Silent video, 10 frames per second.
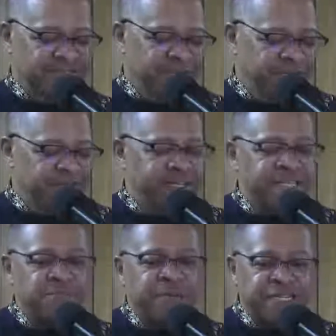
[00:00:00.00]
Amen.
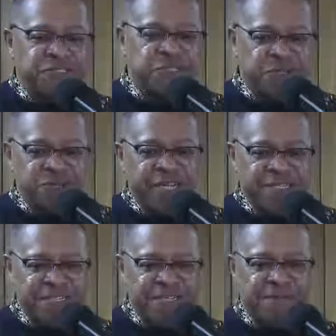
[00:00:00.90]
That's my song
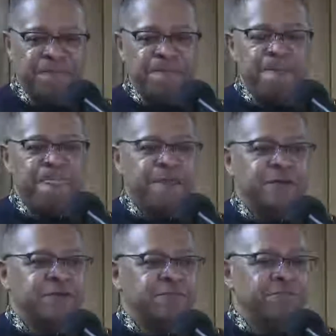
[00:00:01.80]
right there.
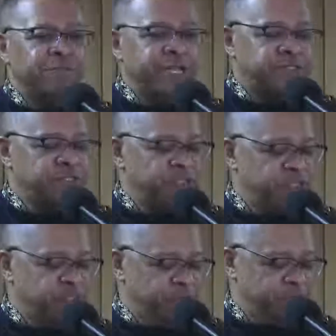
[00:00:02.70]
Blessed
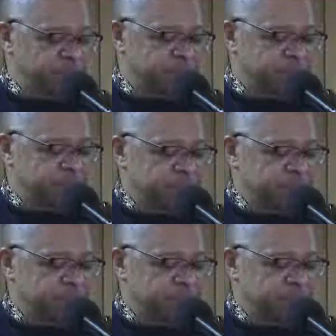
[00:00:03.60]
assurance.